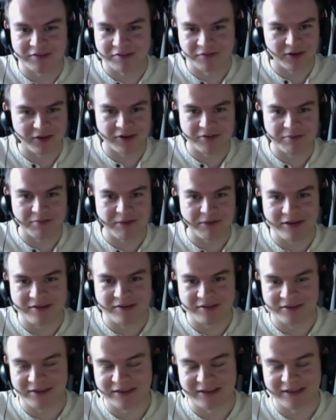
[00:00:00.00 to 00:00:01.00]
The French
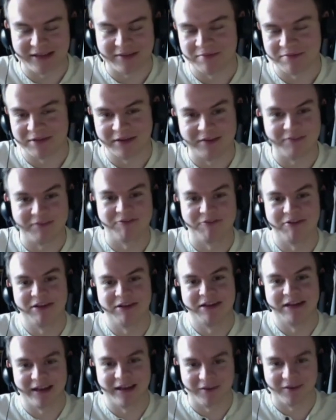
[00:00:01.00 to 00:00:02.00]
media and him didn't
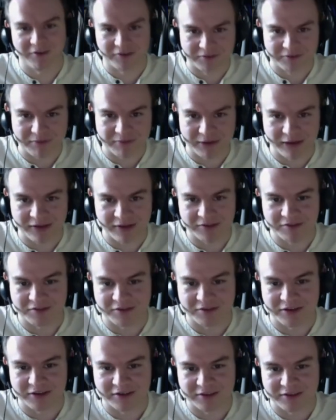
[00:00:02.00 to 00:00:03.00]
really get on at PSG.